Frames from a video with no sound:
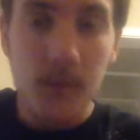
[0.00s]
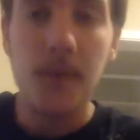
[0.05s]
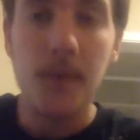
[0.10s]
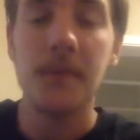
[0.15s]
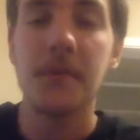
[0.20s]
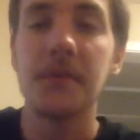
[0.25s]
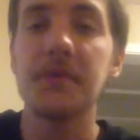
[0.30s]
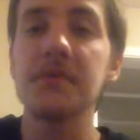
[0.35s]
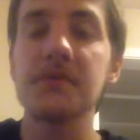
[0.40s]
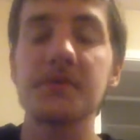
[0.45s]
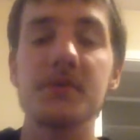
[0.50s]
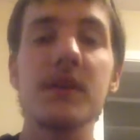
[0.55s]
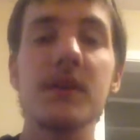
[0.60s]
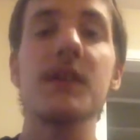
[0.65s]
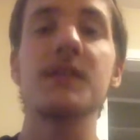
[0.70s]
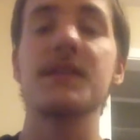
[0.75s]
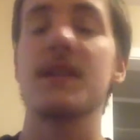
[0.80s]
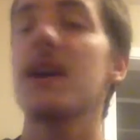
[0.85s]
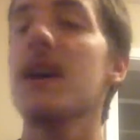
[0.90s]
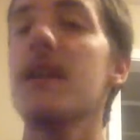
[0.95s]
But this
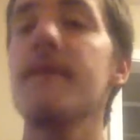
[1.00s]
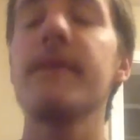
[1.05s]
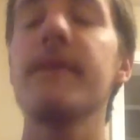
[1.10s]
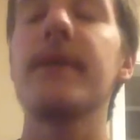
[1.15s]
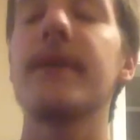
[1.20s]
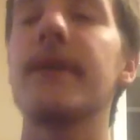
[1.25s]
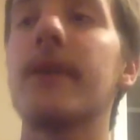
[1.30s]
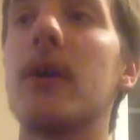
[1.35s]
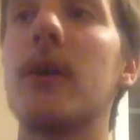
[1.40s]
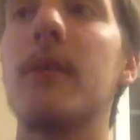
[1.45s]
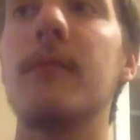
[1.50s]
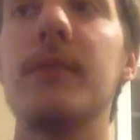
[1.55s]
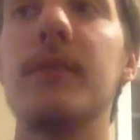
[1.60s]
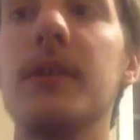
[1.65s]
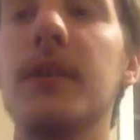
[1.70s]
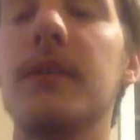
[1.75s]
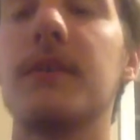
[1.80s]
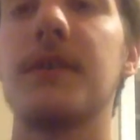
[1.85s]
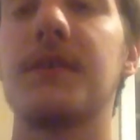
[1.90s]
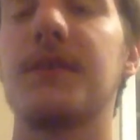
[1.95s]
track's heavy and on
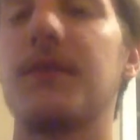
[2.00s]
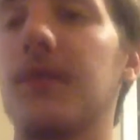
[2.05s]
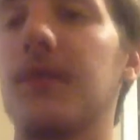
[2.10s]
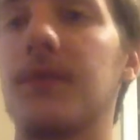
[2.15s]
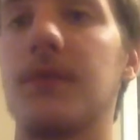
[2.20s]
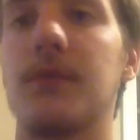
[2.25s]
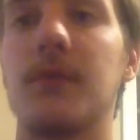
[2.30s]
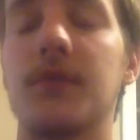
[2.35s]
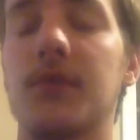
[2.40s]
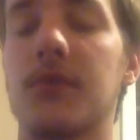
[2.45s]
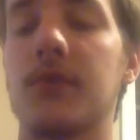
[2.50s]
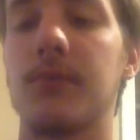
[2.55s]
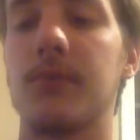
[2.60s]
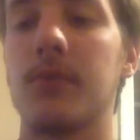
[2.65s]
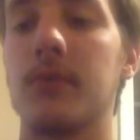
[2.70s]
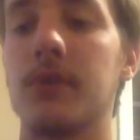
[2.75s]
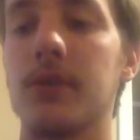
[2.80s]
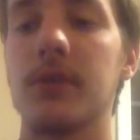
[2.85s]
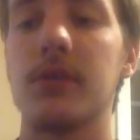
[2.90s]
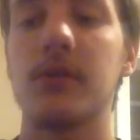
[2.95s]
beat. This is
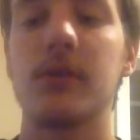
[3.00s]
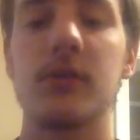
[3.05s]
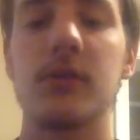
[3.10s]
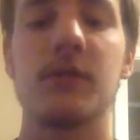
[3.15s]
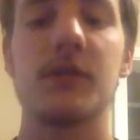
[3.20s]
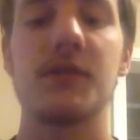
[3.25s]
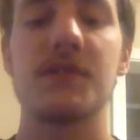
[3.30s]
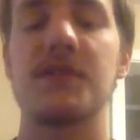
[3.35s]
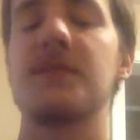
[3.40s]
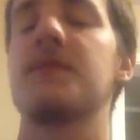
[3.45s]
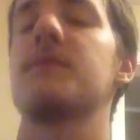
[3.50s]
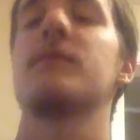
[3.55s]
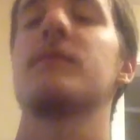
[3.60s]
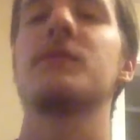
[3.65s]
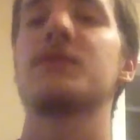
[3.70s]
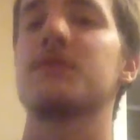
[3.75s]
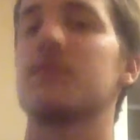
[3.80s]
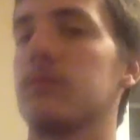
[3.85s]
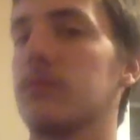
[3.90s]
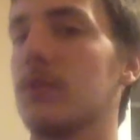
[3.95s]
pretty good.
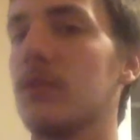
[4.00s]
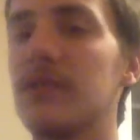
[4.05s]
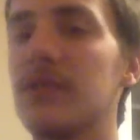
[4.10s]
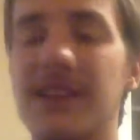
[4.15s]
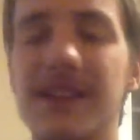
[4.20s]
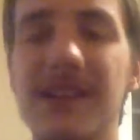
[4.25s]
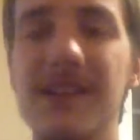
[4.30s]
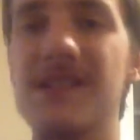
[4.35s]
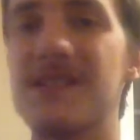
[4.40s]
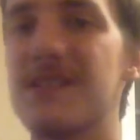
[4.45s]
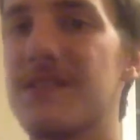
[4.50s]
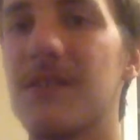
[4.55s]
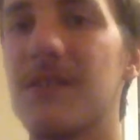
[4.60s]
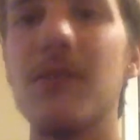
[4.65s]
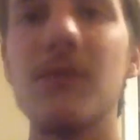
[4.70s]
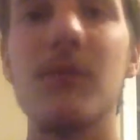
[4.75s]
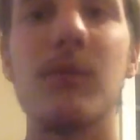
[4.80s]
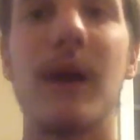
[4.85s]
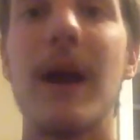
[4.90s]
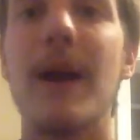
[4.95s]
This really has
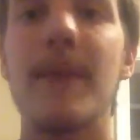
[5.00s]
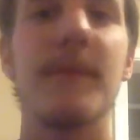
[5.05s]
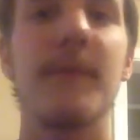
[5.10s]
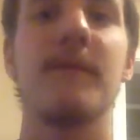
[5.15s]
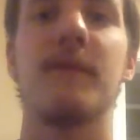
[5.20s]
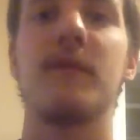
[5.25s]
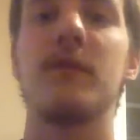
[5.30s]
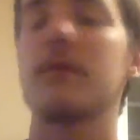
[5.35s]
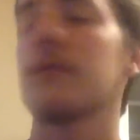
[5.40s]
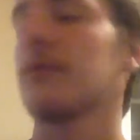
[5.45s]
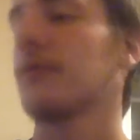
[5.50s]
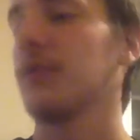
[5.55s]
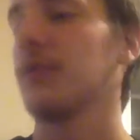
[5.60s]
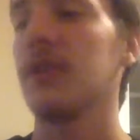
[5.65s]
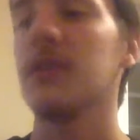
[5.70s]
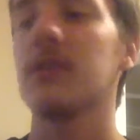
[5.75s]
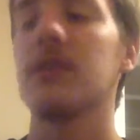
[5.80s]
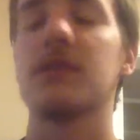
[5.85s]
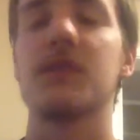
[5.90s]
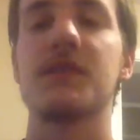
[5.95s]
no rapping vocals
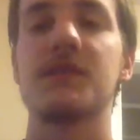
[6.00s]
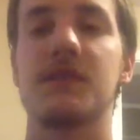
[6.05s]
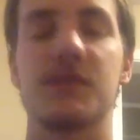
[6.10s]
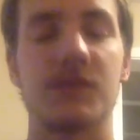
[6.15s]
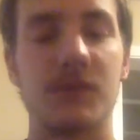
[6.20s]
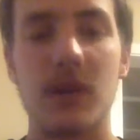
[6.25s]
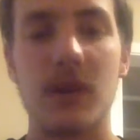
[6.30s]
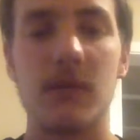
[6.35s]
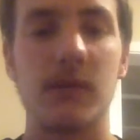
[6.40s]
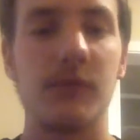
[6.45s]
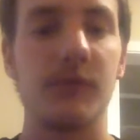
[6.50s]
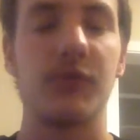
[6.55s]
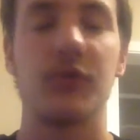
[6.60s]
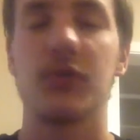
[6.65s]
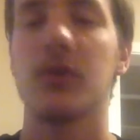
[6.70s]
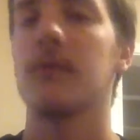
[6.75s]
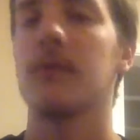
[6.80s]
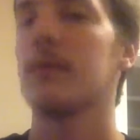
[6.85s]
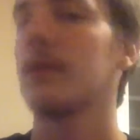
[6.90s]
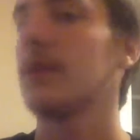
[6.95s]
in it. This is not really
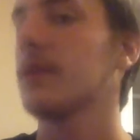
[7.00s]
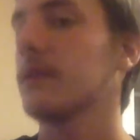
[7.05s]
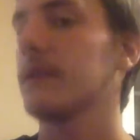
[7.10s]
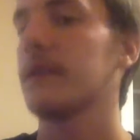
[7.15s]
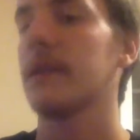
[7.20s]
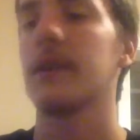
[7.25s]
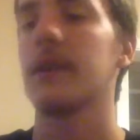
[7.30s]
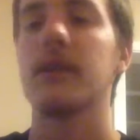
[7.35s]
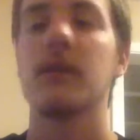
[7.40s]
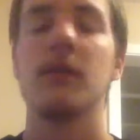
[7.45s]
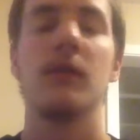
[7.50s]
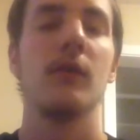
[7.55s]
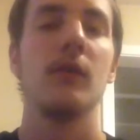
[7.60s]
something like that.